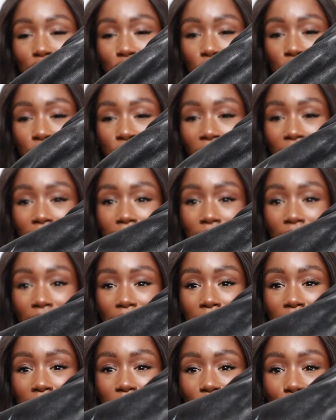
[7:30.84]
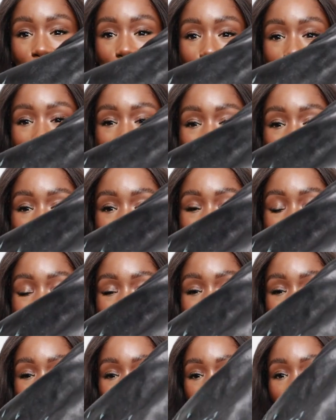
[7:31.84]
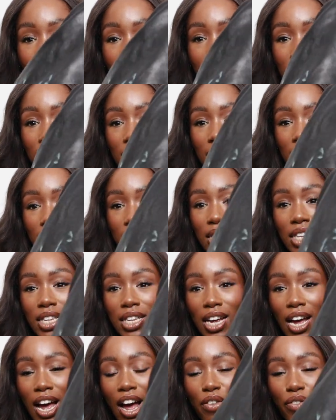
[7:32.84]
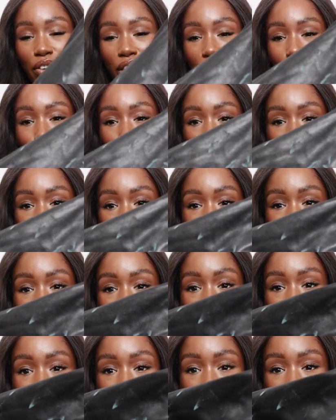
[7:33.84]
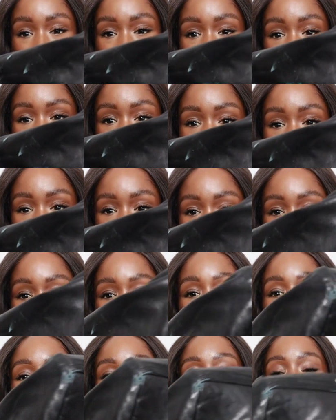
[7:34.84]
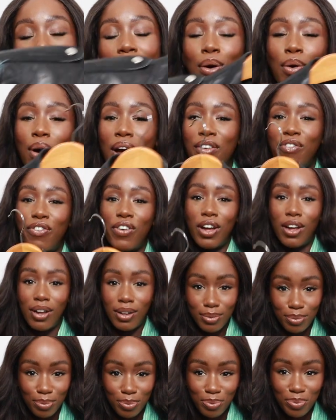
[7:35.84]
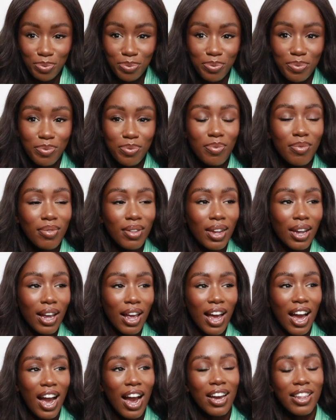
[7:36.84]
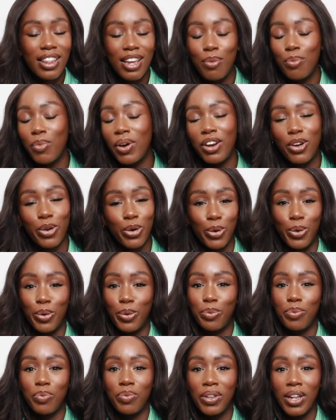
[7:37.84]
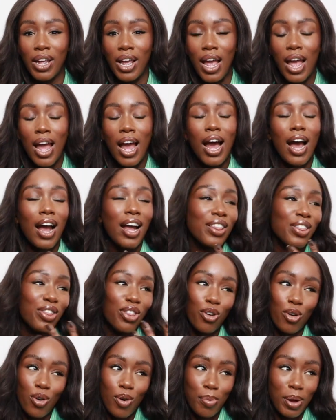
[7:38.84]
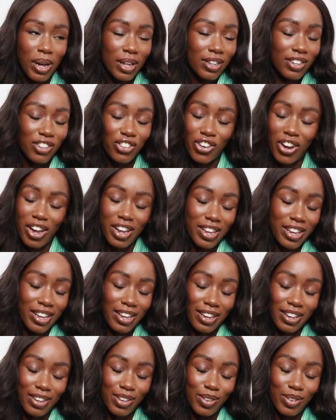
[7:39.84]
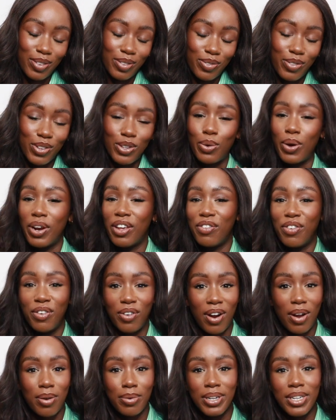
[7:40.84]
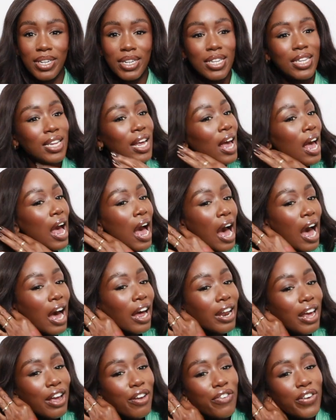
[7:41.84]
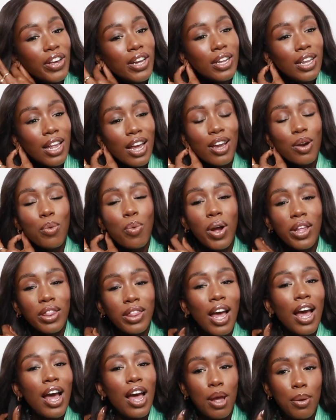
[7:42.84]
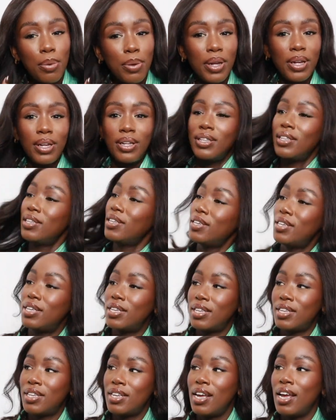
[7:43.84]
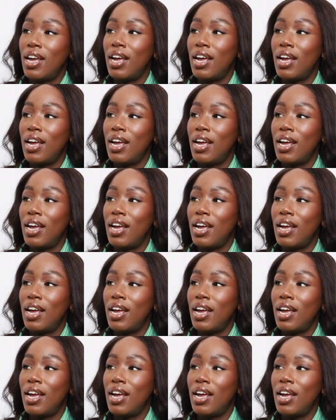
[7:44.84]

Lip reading: just felt like for $90, I felt a bit upset about this. However, I then went home and thought about this jacket for 24 hours. And I feel like when that happens,